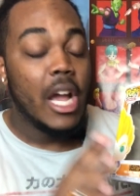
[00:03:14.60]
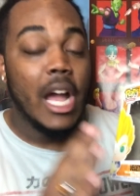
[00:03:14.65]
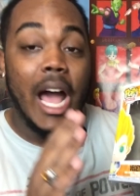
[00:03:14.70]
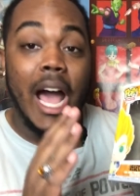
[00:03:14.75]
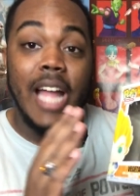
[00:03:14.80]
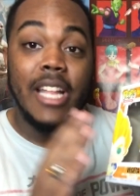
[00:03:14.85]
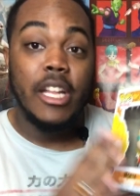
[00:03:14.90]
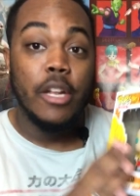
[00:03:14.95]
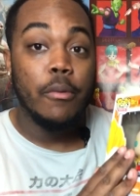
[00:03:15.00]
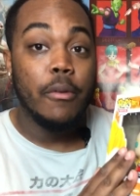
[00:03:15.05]
I
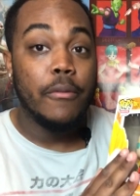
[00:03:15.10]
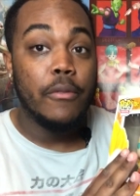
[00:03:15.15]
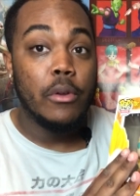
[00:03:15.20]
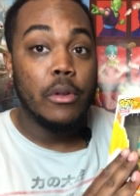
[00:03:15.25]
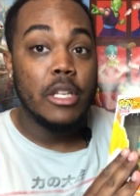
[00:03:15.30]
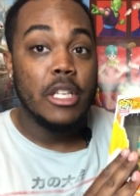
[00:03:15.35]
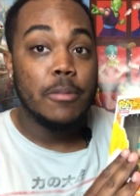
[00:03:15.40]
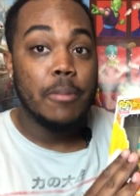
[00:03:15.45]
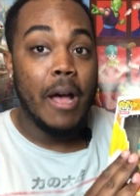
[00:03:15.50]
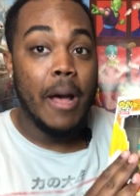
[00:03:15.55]
did a review on
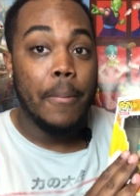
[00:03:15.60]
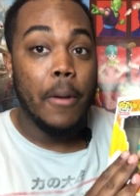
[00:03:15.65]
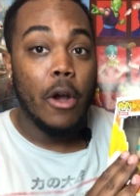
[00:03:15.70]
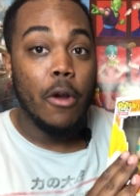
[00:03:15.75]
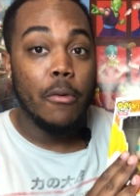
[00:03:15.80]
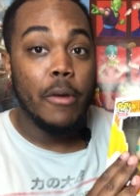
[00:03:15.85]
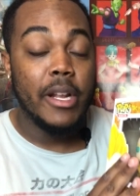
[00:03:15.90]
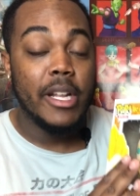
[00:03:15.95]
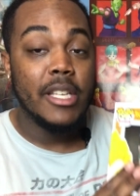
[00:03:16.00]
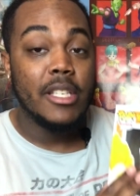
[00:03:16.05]
this pop
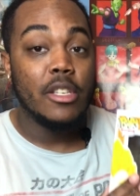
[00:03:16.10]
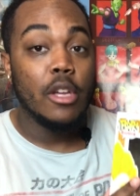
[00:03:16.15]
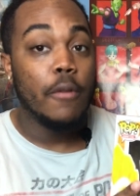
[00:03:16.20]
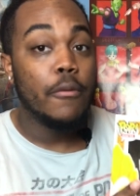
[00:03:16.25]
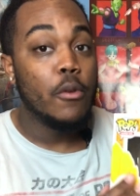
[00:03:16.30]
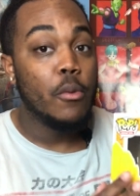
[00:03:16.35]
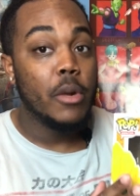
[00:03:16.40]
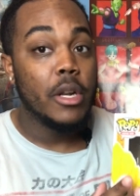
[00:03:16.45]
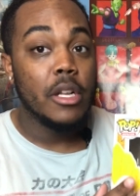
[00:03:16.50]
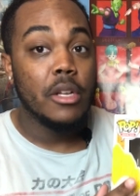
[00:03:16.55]
already, so if you
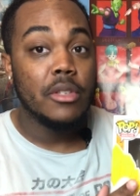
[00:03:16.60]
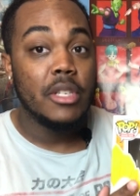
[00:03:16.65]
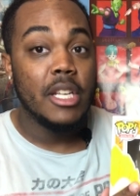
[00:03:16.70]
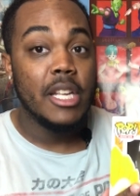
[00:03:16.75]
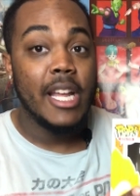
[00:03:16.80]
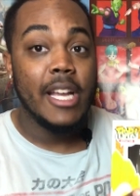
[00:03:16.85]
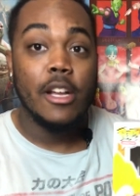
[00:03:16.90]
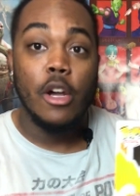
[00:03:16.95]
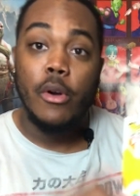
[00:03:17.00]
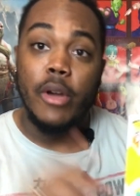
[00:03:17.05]
want to go see
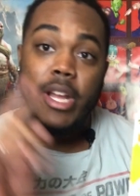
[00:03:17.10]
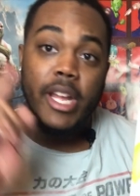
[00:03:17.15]
that, go ahead